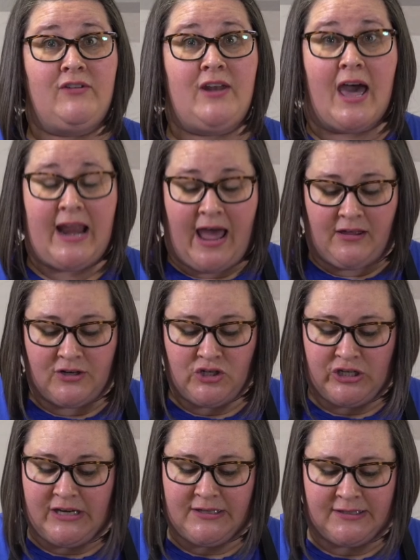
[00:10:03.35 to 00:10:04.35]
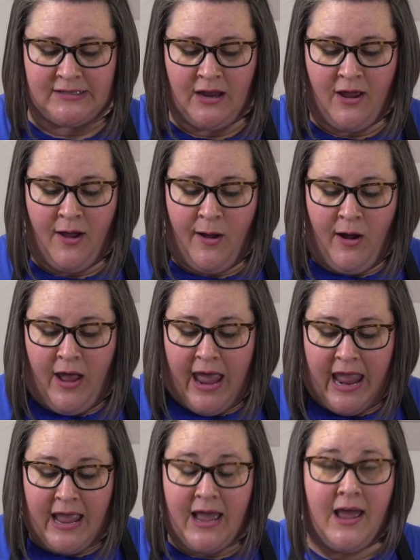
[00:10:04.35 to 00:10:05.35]
nut allergies.
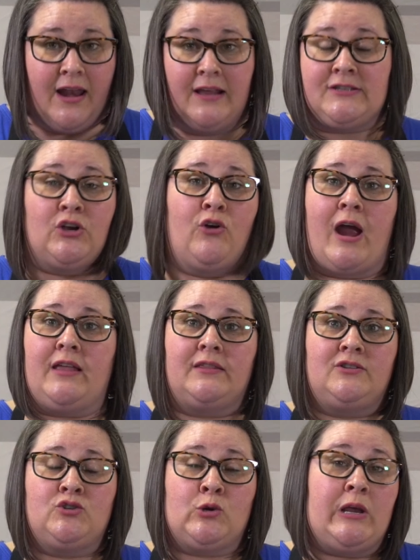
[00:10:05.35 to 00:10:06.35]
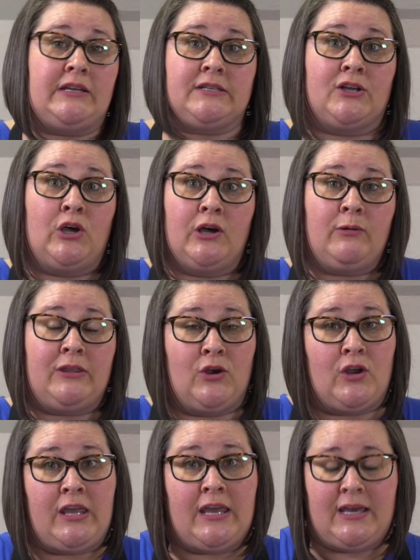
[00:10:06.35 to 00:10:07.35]
And it's a great treat to cook with
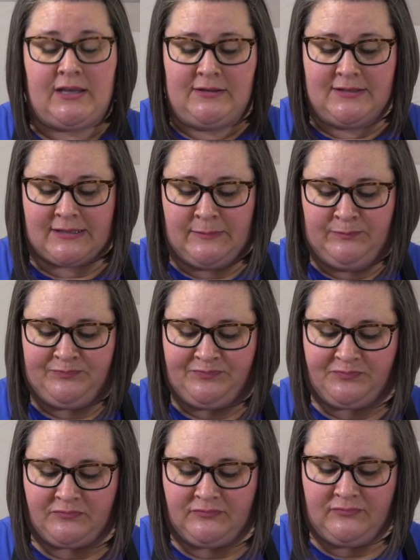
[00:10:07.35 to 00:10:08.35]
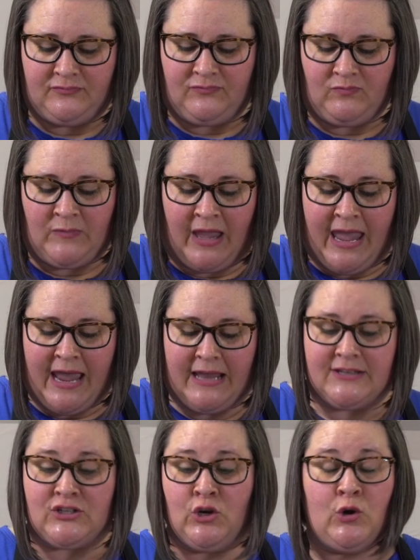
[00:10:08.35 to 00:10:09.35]
your kids.
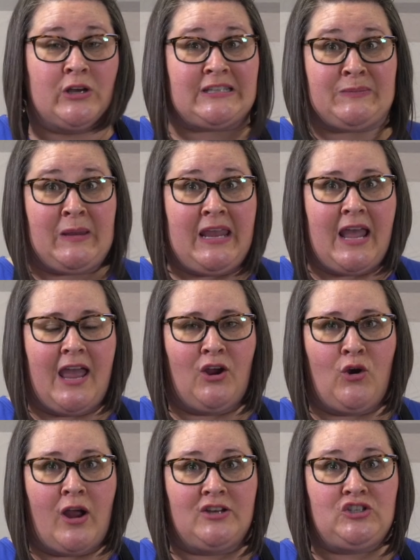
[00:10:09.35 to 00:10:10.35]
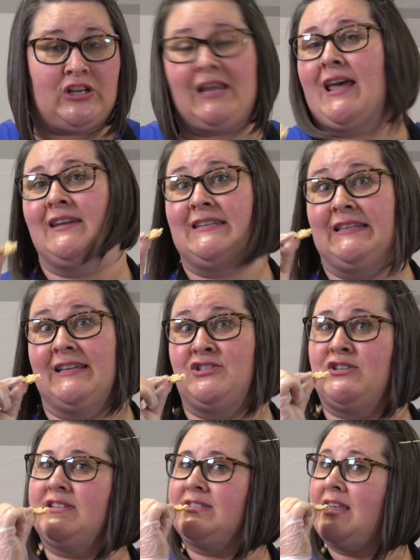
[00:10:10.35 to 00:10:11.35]
And it's crispy and crunchy and
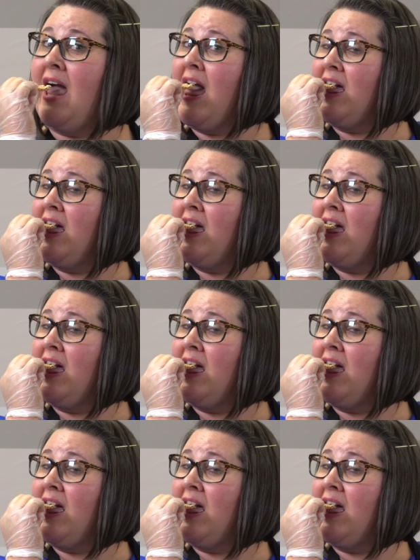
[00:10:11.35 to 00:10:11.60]
delicious.